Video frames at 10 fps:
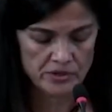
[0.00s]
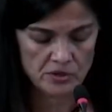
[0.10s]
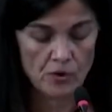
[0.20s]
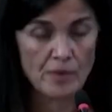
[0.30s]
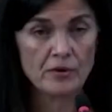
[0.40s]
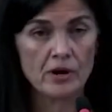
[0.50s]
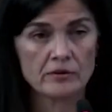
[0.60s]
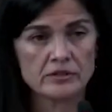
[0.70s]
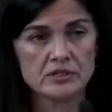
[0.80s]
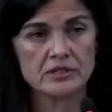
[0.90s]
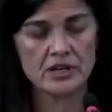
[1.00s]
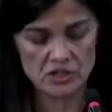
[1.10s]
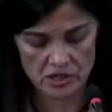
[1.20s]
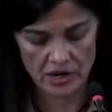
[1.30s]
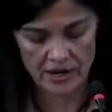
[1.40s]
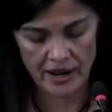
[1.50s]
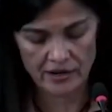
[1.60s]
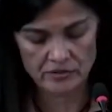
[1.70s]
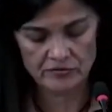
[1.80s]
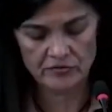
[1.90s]
the Guam Congress staged an
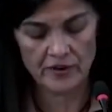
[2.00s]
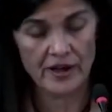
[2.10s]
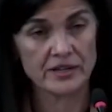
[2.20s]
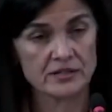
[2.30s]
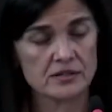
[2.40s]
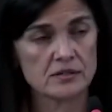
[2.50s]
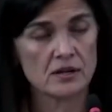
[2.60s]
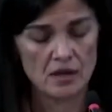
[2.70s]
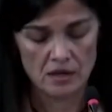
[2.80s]
act of defiance